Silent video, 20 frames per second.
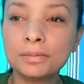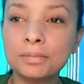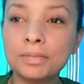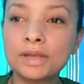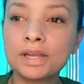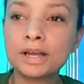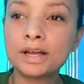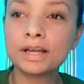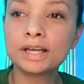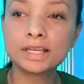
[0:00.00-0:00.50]

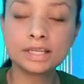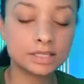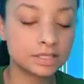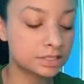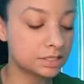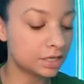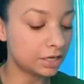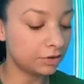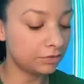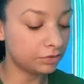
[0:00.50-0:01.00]

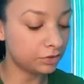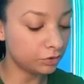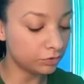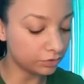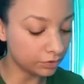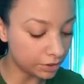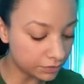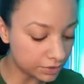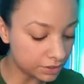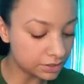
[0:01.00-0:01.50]
Because if you've
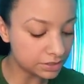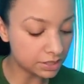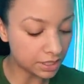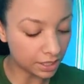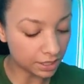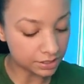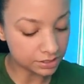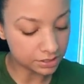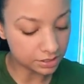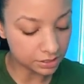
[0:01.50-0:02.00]
lived in
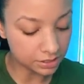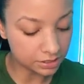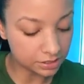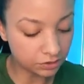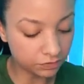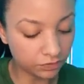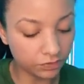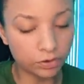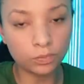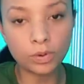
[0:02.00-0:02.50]
Texas
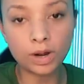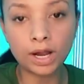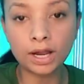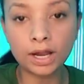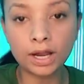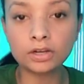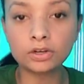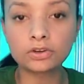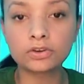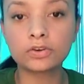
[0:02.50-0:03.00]
for a
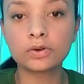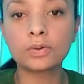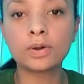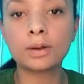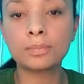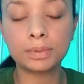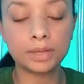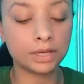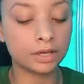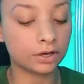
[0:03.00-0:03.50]
while or grew
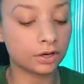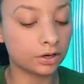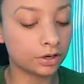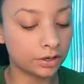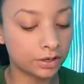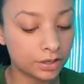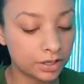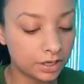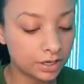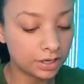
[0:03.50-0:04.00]
up
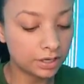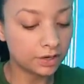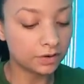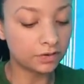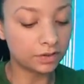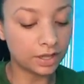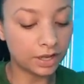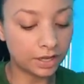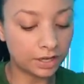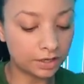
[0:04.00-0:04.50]
here,
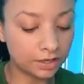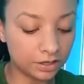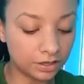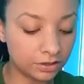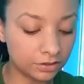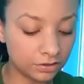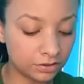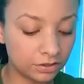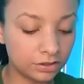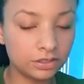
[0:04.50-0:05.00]

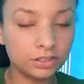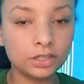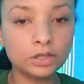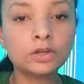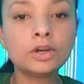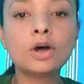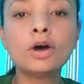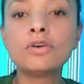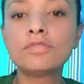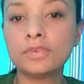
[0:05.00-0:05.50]
then
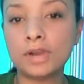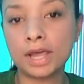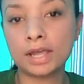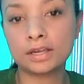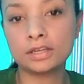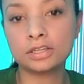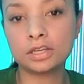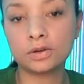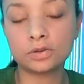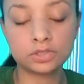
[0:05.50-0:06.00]
you know of
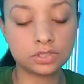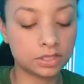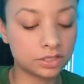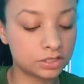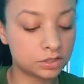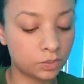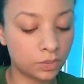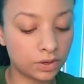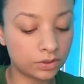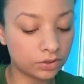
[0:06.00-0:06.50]

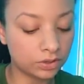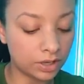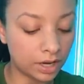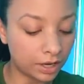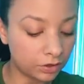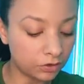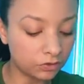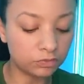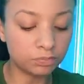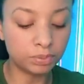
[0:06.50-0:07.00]
Nacogdoches, whether or
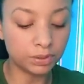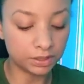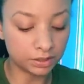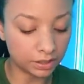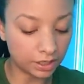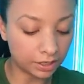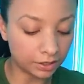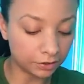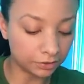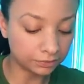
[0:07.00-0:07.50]
not you've been
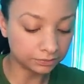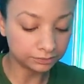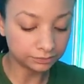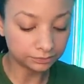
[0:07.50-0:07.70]
there.